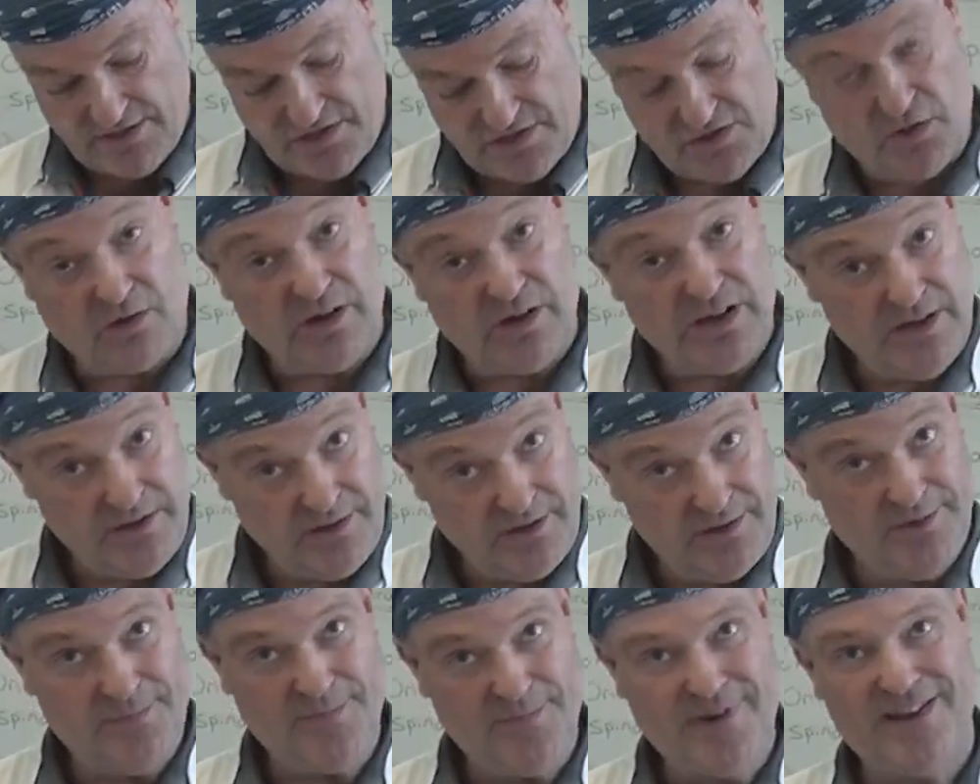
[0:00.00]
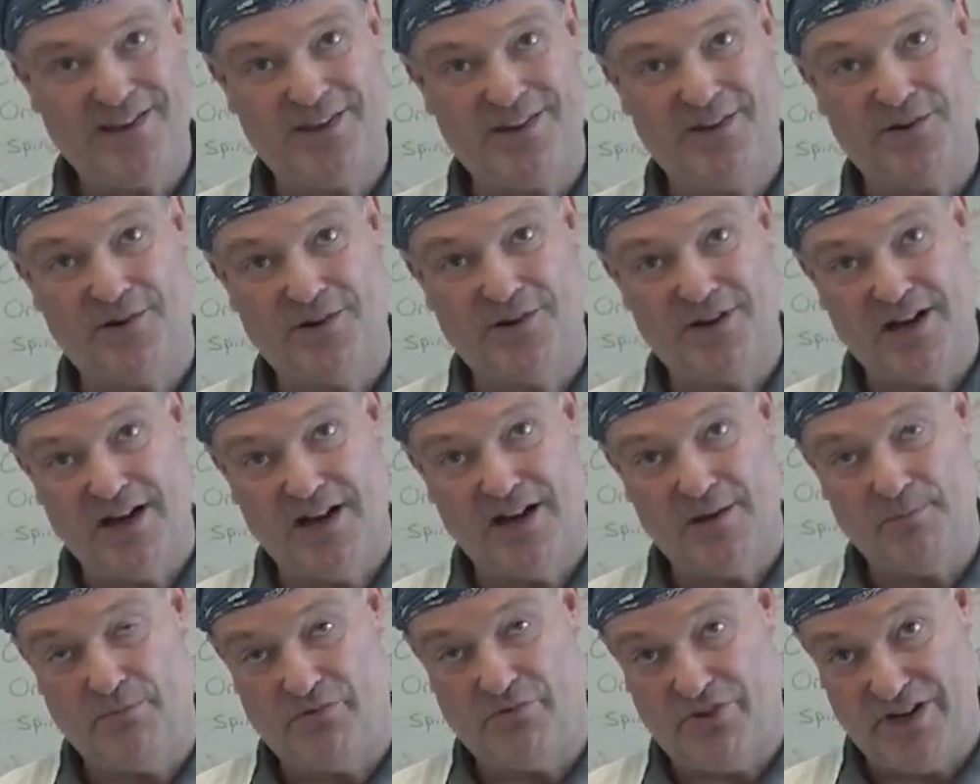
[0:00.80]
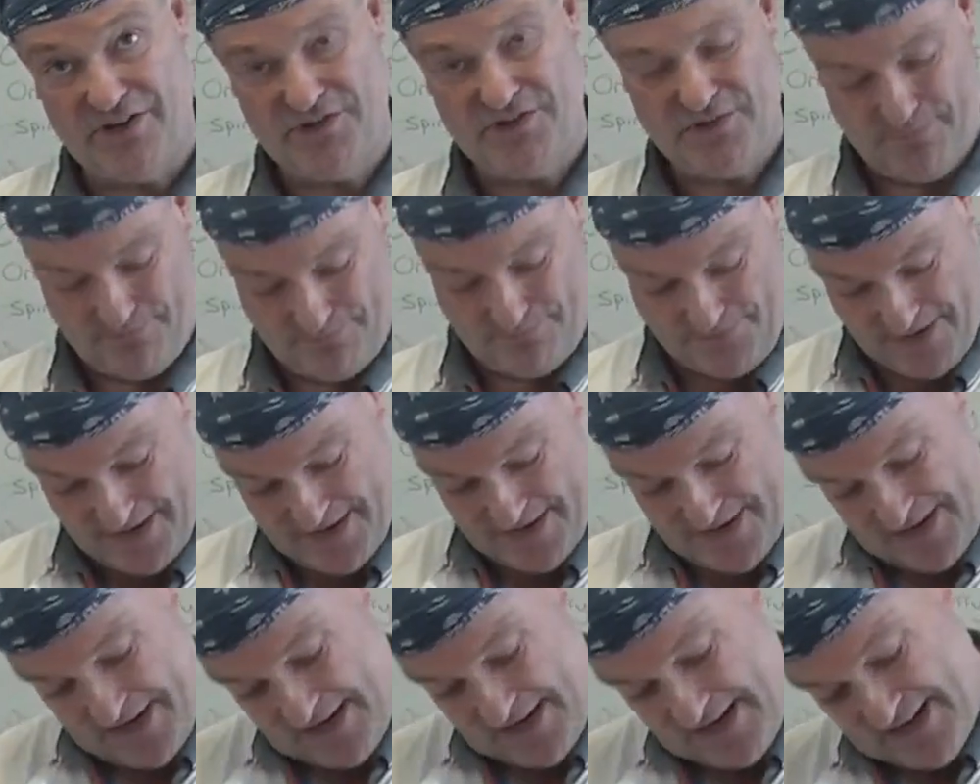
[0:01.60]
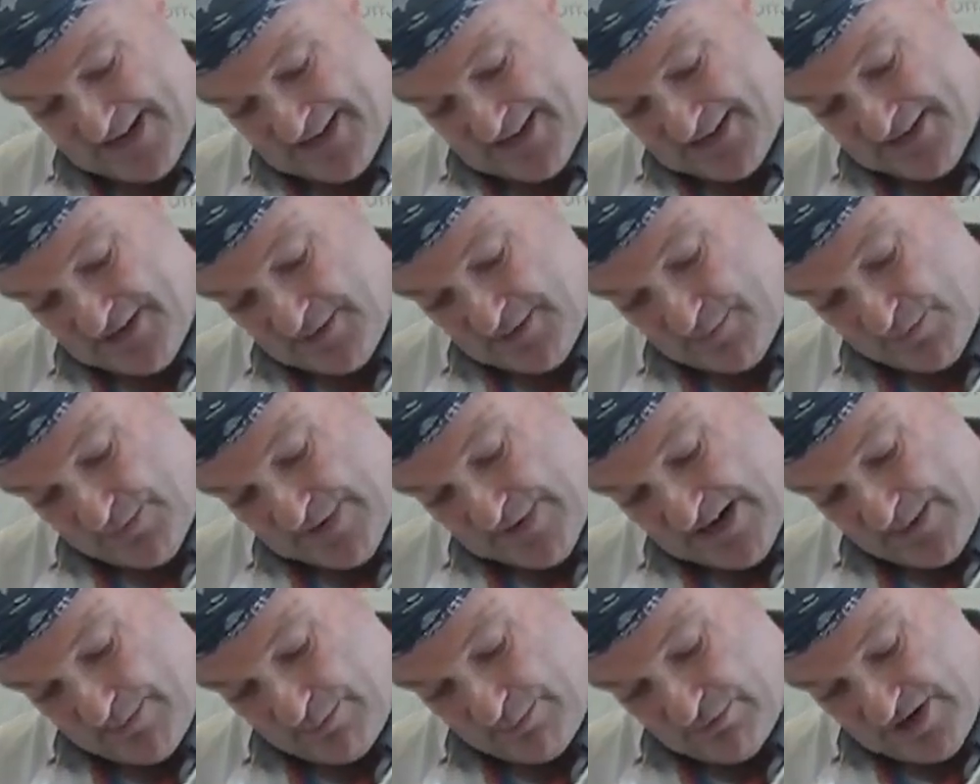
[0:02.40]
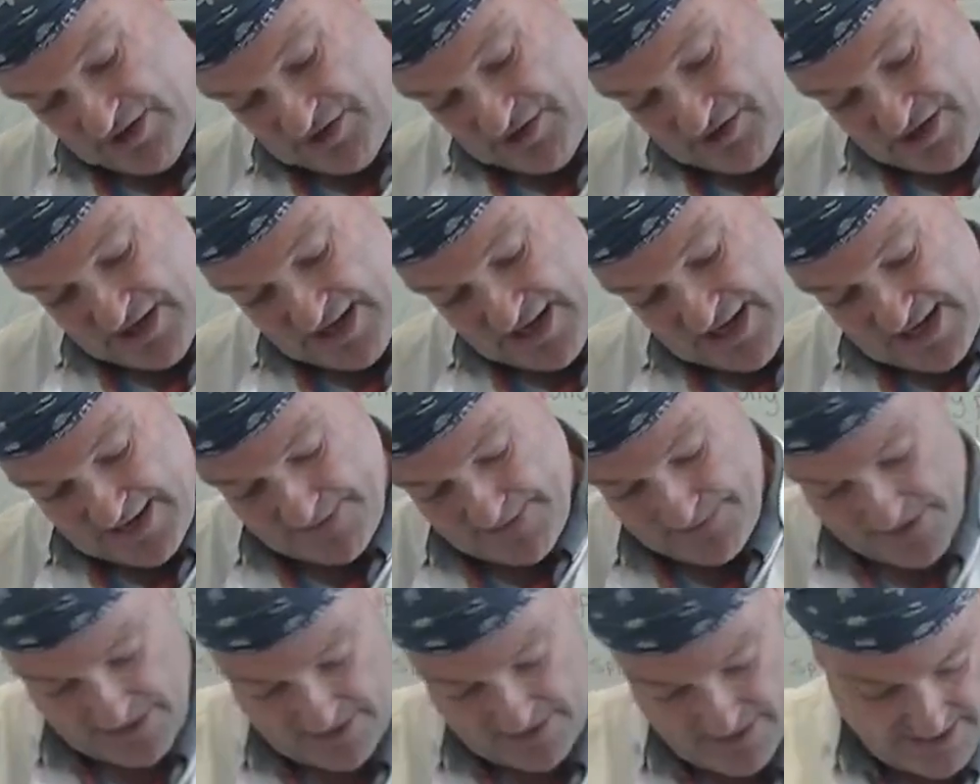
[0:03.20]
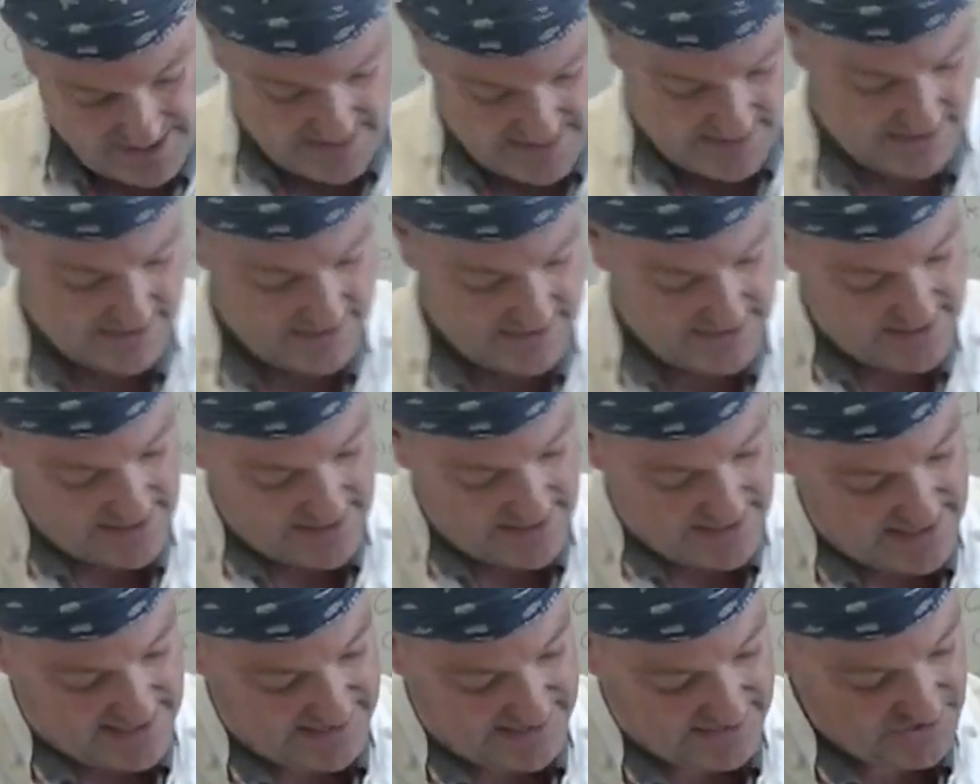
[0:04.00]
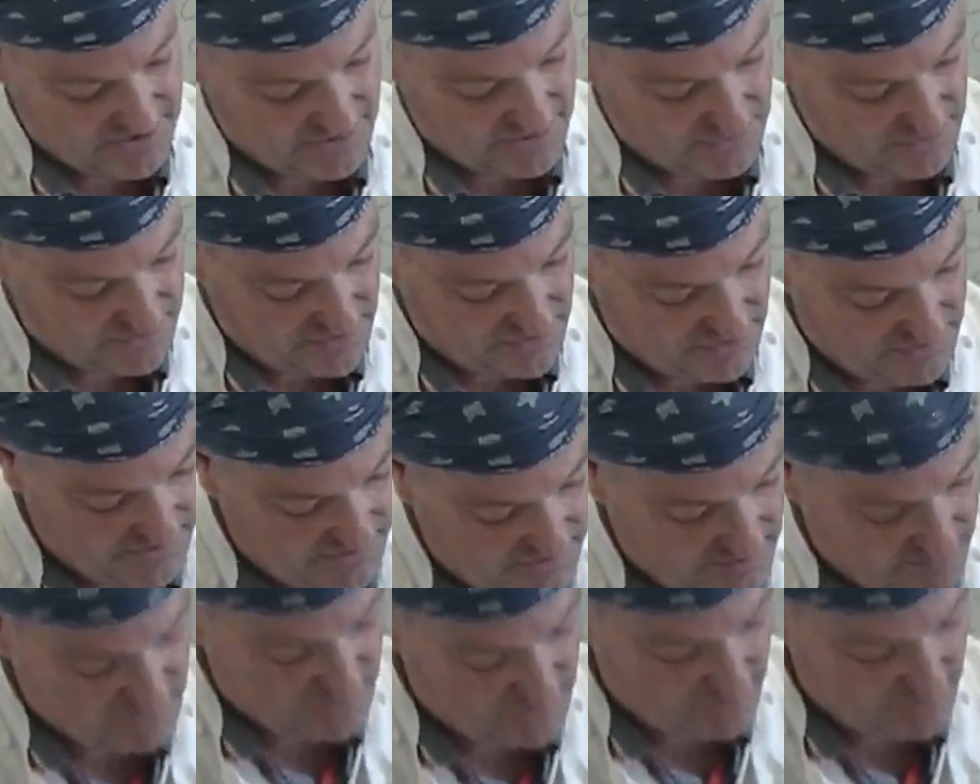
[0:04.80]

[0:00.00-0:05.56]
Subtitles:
Sorry, you make your bridge, and you put your bridge there, and you do some